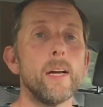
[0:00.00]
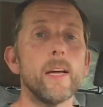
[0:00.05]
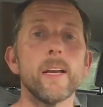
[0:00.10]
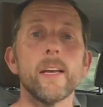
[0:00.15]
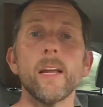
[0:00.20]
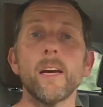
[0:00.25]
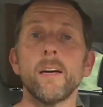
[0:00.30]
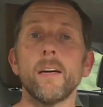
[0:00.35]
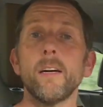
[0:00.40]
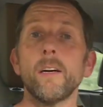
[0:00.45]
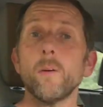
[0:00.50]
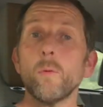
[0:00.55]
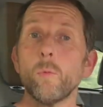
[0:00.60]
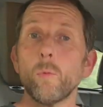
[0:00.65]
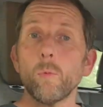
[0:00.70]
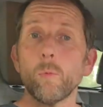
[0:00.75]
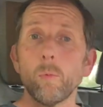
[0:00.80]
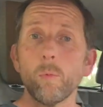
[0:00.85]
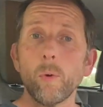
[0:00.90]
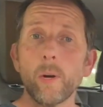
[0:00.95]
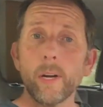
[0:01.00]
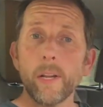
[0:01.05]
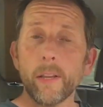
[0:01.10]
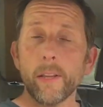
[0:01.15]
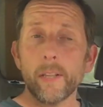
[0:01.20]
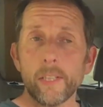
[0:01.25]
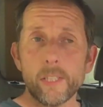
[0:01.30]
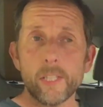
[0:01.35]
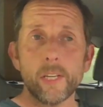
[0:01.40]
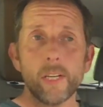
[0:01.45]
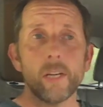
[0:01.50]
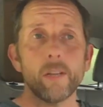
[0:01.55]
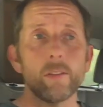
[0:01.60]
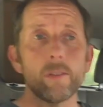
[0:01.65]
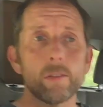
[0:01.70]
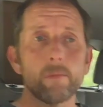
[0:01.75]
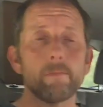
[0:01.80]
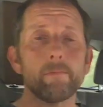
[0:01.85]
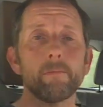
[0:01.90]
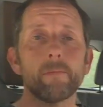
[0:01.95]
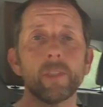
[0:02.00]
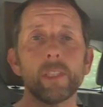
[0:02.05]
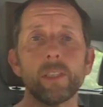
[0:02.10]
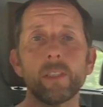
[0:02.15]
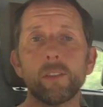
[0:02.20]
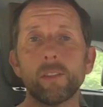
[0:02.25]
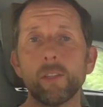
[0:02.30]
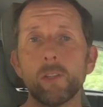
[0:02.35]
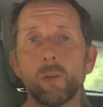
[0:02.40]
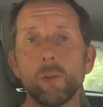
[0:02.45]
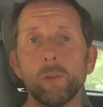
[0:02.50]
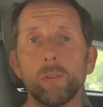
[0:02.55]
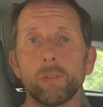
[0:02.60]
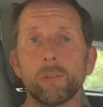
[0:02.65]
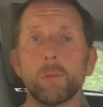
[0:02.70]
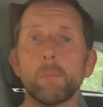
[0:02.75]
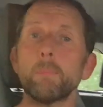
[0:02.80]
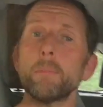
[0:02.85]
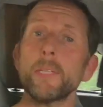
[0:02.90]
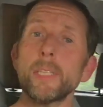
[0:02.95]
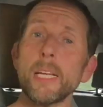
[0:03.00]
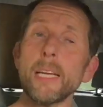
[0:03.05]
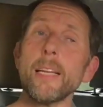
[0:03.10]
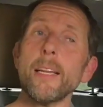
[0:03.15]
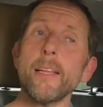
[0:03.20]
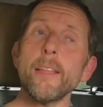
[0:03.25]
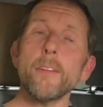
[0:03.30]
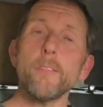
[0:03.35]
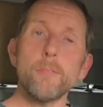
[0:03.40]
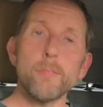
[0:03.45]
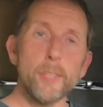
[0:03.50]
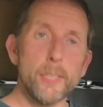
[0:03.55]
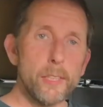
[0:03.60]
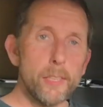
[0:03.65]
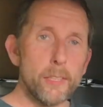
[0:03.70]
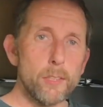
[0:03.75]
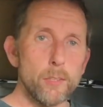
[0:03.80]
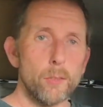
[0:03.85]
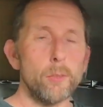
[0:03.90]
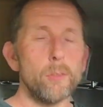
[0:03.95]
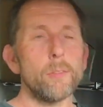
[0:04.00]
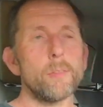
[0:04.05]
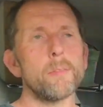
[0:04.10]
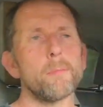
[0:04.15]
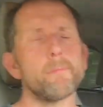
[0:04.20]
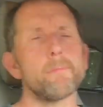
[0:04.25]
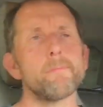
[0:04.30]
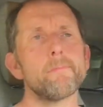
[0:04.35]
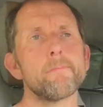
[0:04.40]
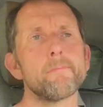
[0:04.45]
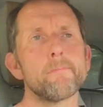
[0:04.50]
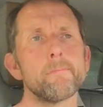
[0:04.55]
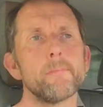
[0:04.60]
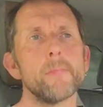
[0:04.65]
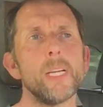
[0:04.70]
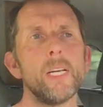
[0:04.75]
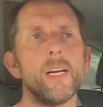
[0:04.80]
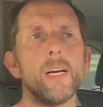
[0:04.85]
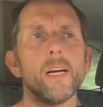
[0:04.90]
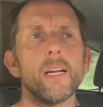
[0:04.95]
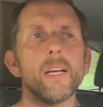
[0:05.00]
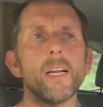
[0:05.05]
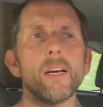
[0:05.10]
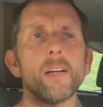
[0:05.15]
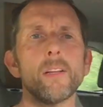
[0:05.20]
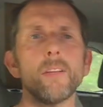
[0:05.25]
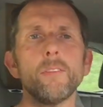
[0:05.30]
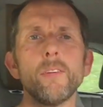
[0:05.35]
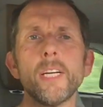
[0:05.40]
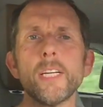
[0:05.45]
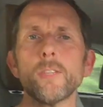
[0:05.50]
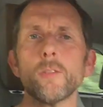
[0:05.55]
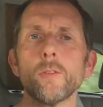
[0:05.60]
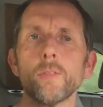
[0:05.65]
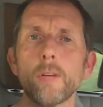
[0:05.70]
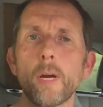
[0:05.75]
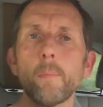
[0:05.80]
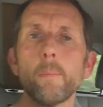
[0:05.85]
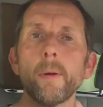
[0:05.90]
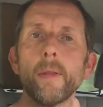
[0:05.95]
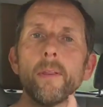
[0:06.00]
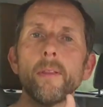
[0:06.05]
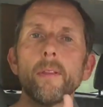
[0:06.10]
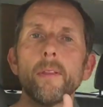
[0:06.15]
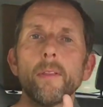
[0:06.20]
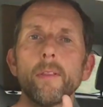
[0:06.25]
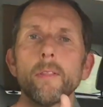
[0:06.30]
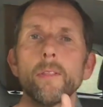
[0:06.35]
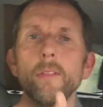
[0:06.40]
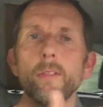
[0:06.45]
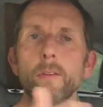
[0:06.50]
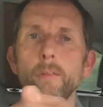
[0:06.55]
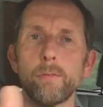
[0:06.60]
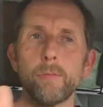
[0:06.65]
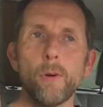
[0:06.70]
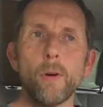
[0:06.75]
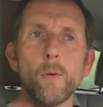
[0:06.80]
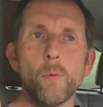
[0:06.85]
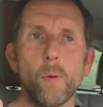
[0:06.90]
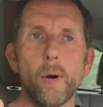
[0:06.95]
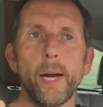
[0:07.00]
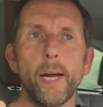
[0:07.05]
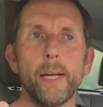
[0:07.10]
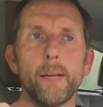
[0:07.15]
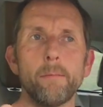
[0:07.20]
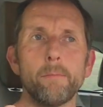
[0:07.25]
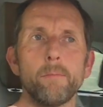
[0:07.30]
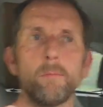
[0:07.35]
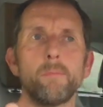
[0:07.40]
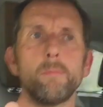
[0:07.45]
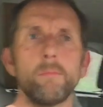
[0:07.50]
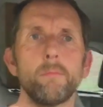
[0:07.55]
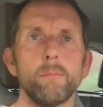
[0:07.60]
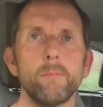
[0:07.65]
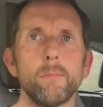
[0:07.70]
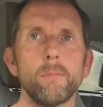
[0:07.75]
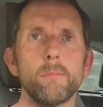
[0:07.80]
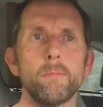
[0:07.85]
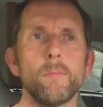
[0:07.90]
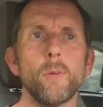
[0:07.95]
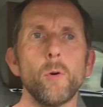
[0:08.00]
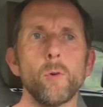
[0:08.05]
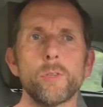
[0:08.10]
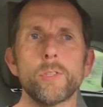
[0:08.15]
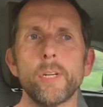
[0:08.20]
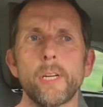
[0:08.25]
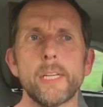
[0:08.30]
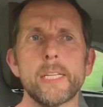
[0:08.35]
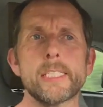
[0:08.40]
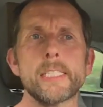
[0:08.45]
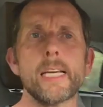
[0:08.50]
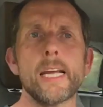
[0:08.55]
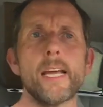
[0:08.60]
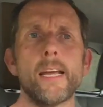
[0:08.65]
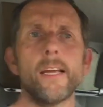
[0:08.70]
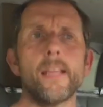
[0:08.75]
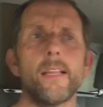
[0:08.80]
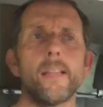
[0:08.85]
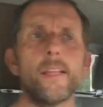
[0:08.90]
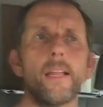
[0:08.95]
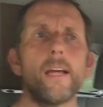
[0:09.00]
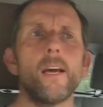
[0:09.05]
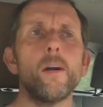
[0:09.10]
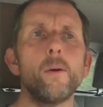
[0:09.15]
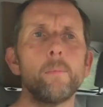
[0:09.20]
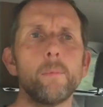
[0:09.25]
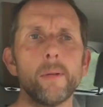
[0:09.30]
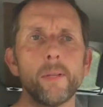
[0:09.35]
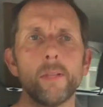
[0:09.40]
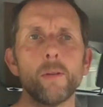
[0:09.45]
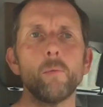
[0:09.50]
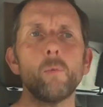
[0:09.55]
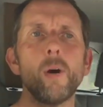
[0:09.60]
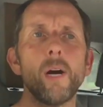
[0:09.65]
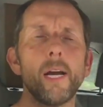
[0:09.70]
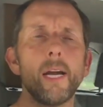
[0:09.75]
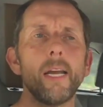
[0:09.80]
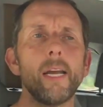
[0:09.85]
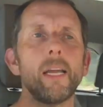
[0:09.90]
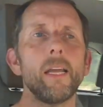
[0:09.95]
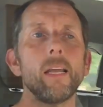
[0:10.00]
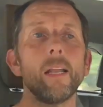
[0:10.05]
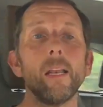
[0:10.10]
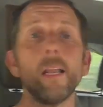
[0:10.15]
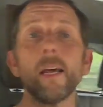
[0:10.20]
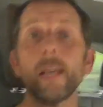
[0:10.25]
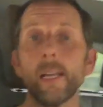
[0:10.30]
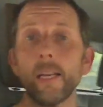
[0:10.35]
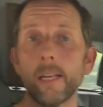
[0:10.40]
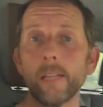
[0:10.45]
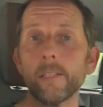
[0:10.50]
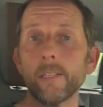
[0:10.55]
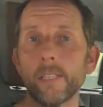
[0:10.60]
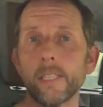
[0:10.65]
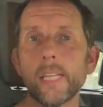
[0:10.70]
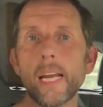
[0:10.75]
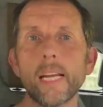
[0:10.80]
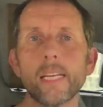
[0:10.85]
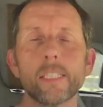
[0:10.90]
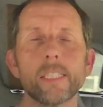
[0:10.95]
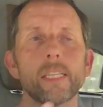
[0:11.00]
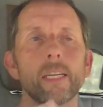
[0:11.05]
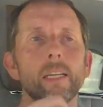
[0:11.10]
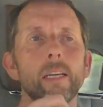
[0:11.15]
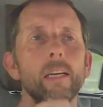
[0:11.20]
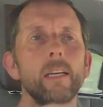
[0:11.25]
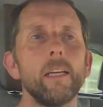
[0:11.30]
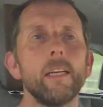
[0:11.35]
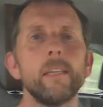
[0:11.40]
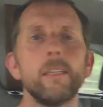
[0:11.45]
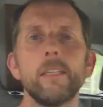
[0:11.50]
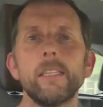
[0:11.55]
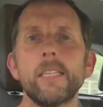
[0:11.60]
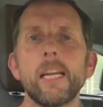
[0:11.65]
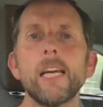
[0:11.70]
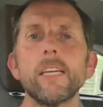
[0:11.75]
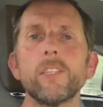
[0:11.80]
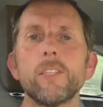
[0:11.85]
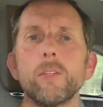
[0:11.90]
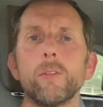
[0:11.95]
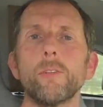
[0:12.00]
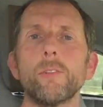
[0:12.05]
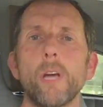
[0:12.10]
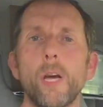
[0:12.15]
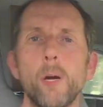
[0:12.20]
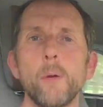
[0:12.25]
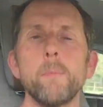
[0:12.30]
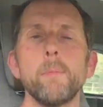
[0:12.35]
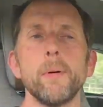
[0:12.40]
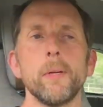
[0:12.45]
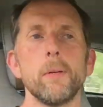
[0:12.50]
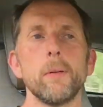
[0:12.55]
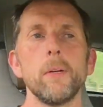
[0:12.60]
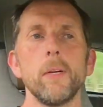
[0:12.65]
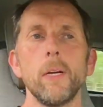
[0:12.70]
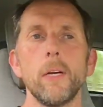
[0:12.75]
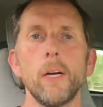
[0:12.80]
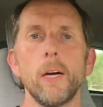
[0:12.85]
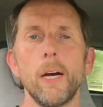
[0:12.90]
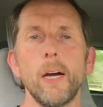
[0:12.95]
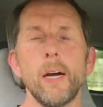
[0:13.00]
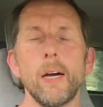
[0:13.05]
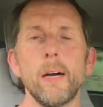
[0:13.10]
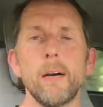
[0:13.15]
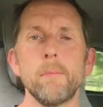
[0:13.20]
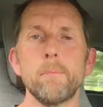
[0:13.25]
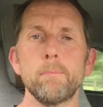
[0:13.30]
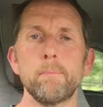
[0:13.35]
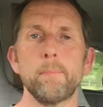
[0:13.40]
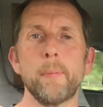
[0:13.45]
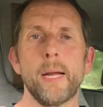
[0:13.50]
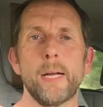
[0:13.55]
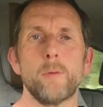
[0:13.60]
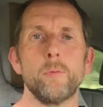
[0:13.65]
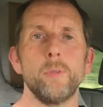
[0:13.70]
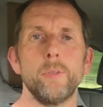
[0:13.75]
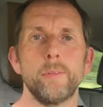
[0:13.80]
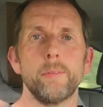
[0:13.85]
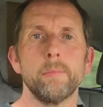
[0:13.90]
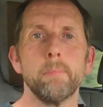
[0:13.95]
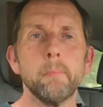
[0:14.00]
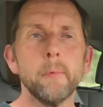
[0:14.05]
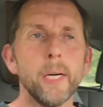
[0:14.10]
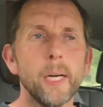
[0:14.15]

Now, one other thing to note is the doors, particularly the rear doors. Now, the rear doors open the wrong way, or should I say, they open the way like a London taxi. A London taxi doors open backwards.